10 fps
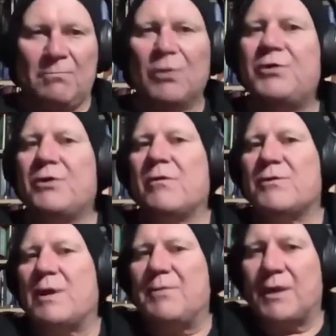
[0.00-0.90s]
Buddha
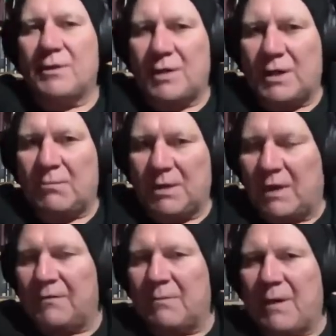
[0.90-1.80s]
or something sitting
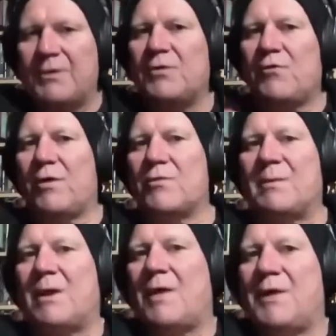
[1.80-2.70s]
beneath the Bodhi tree or
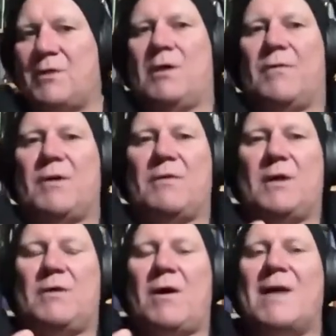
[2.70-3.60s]
something like this.
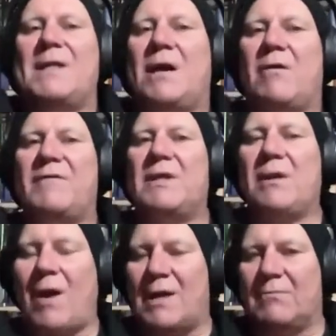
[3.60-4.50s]
The idea of
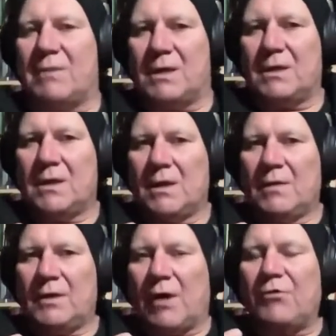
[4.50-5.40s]
enlightenment,
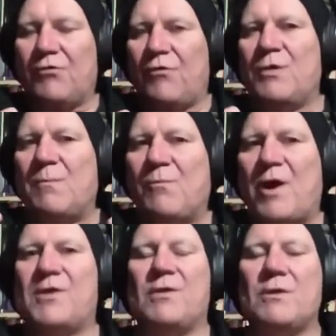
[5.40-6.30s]
through the
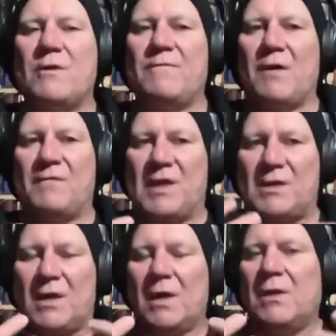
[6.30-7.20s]
presence of
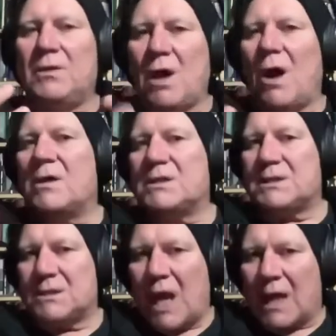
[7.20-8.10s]
this naga
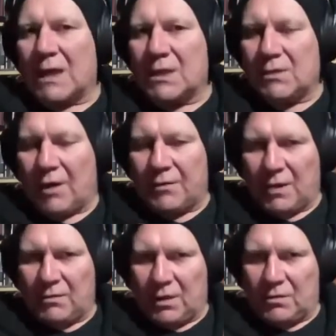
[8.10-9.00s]
snake,
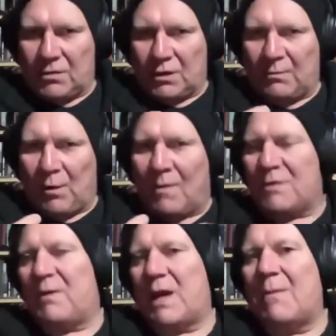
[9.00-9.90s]
that's
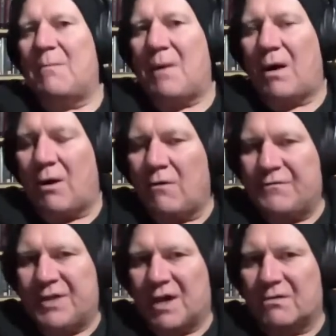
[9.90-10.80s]
almost become a part
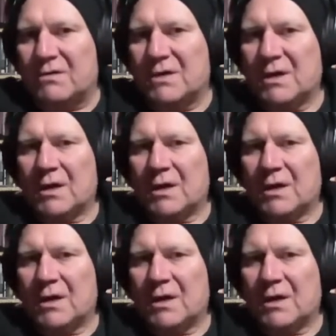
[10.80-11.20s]
of you.